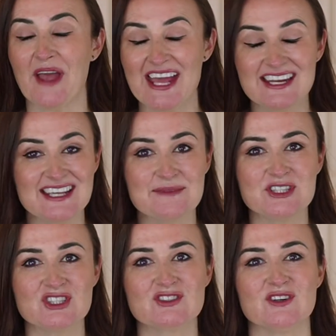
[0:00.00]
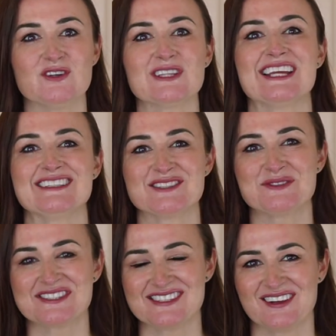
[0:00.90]
any image at all
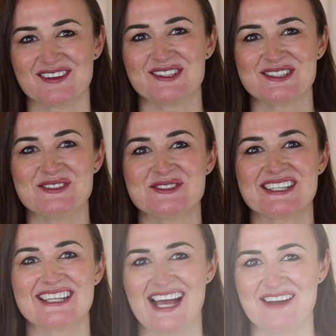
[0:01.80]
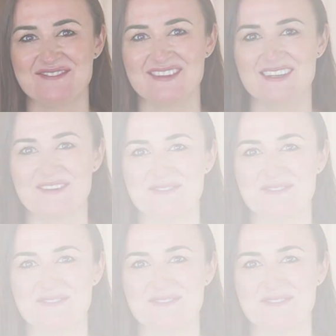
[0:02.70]
into a circle using Canva.